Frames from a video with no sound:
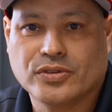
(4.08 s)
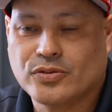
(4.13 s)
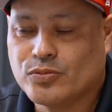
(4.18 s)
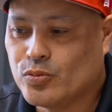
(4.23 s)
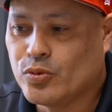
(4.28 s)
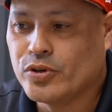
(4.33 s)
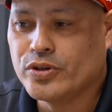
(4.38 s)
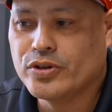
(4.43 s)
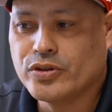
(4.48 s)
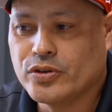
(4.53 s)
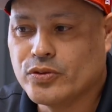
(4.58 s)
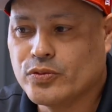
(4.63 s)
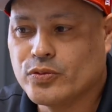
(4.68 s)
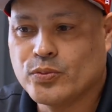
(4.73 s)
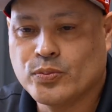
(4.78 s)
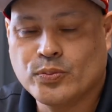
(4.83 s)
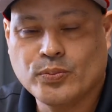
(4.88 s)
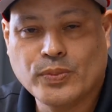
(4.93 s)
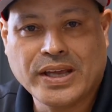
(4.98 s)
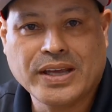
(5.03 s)
One of the
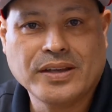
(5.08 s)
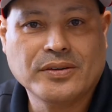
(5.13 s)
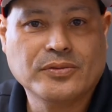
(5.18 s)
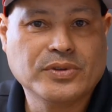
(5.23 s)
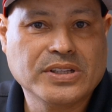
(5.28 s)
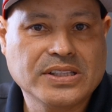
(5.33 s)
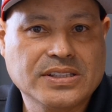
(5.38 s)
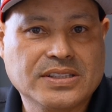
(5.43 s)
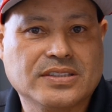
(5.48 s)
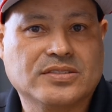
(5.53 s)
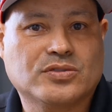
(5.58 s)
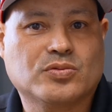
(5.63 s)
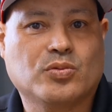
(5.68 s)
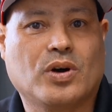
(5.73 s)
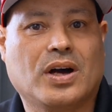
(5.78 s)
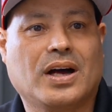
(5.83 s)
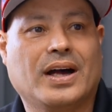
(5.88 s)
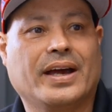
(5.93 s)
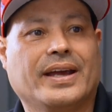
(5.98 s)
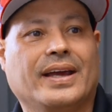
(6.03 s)
main reasons
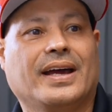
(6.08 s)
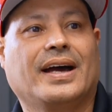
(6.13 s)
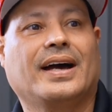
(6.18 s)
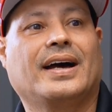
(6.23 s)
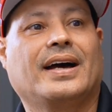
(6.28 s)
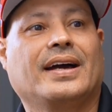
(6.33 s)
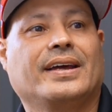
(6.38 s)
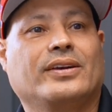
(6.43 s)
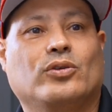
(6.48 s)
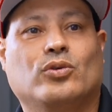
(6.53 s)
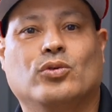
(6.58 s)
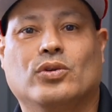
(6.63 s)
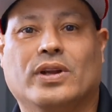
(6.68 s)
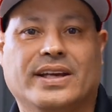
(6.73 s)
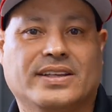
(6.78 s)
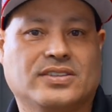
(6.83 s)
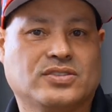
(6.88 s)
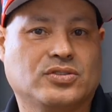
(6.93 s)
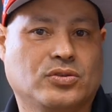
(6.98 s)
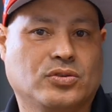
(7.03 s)
why I don't
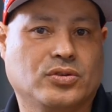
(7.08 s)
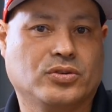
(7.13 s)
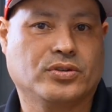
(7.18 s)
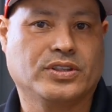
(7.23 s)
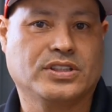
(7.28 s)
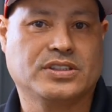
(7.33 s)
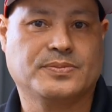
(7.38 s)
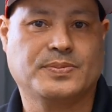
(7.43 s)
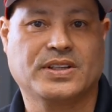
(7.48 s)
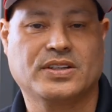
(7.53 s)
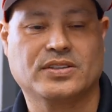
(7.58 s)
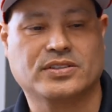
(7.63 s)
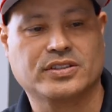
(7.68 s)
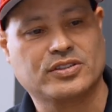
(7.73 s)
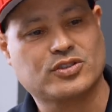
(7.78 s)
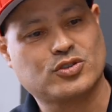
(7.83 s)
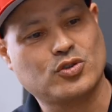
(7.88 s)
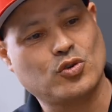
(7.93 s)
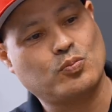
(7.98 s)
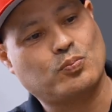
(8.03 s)
like solar is because
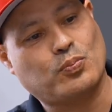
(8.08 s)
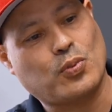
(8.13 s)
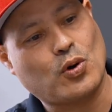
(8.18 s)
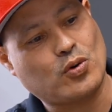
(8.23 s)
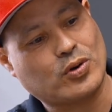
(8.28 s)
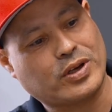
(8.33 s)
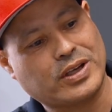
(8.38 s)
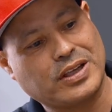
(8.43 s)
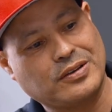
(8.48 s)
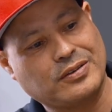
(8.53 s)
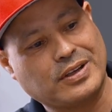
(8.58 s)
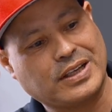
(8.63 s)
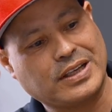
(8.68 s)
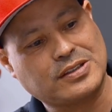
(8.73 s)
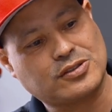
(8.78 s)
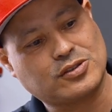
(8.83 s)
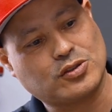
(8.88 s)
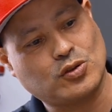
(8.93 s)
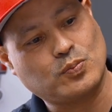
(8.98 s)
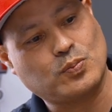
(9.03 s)
it's so bulky, right?
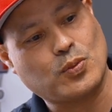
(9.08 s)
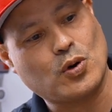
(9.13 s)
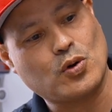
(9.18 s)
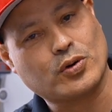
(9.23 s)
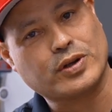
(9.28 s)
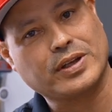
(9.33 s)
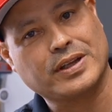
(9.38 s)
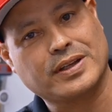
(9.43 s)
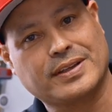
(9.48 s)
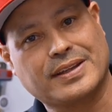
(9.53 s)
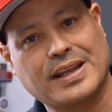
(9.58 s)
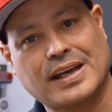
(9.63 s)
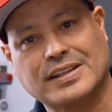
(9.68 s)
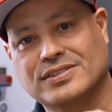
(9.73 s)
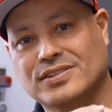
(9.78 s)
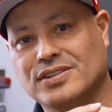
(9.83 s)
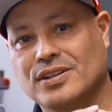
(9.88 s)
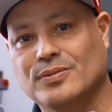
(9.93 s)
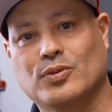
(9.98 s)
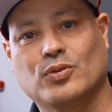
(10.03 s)
It's so bulky.
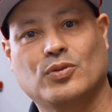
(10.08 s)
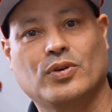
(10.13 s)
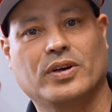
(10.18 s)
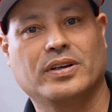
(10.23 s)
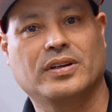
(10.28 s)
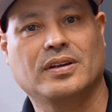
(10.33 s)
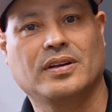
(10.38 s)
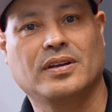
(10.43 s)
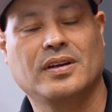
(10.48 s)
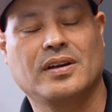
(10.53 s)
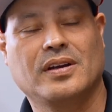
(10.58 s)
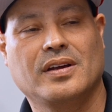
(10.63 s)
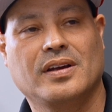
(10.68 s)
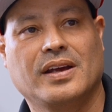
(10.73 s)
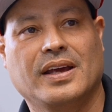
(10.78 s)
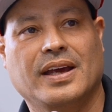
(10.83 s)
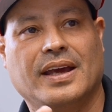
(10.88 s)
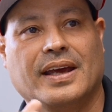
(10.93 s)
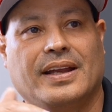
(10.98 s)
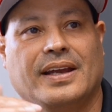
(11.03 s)
That's number one.
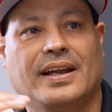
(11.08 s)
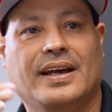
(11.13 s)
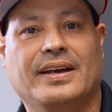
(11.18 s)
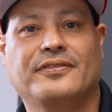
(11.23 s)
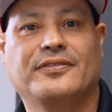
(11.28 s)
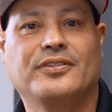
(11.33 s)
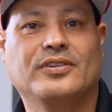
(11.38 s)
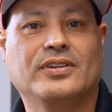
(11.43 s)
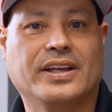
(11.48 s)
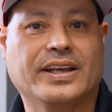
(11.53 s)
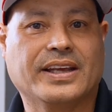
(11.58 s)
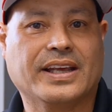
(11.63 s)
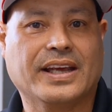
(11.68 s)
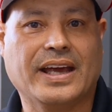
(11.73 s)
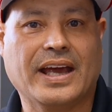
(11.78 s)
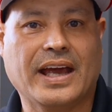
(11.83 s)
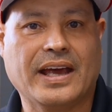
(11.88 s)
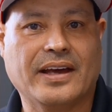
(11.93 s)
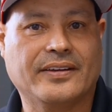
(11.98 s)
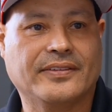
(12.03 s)
And I feel like I
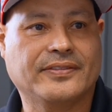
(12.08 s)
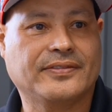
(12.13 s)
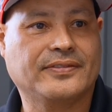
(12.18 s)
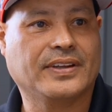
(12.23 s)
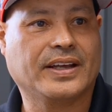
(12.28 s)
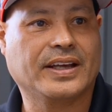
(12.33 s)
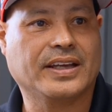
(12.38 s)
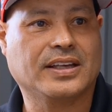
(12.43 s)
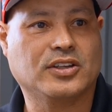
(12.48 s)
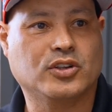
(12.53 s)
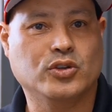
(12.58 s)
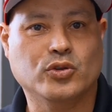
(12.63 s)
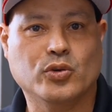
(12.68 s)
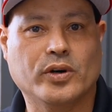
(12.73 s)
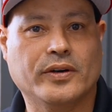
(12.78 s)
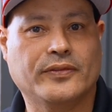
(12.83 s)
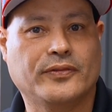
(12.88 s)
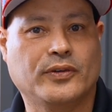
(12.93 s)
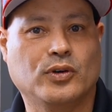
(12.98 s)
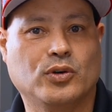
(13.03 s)
have like
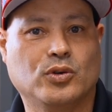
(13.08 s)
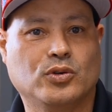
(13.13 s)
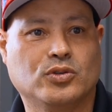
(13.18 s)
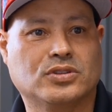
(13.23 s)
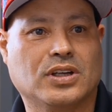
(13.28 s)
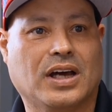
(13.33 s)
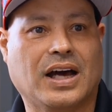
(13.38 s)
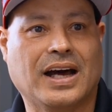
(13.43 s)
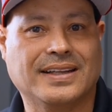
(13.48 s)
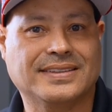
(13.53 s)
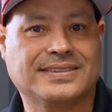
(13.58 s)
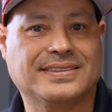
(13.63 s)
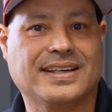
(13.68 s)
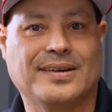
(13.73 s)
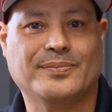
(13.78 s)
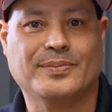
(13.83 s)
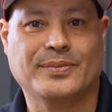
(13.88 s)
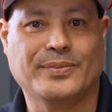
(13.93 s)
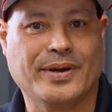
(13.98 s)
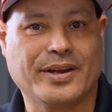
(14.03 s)
UFOs on
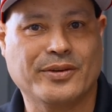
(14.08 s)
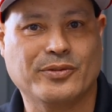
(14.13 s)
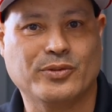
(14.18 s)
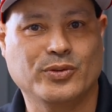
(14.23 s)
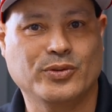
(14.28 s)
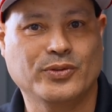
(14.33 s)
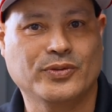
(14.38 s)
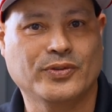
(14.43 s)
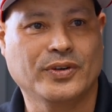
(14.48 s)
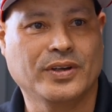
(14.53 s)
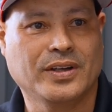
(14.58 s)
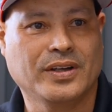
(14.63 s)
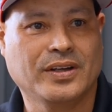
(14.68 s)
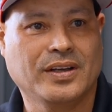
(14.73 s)
top of my roof.